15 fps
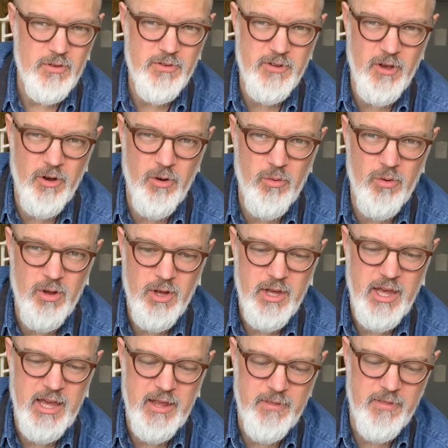So
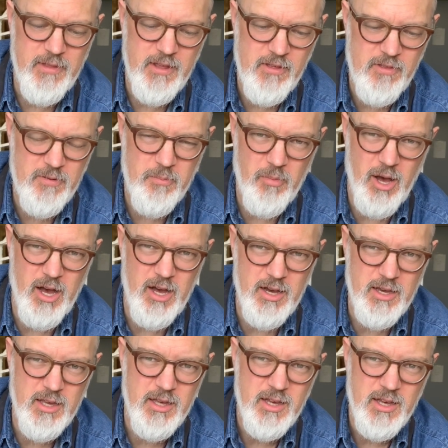in this
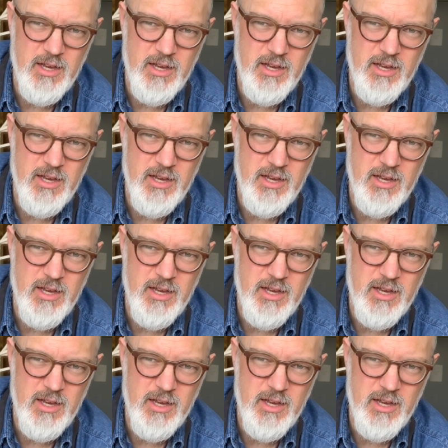mug,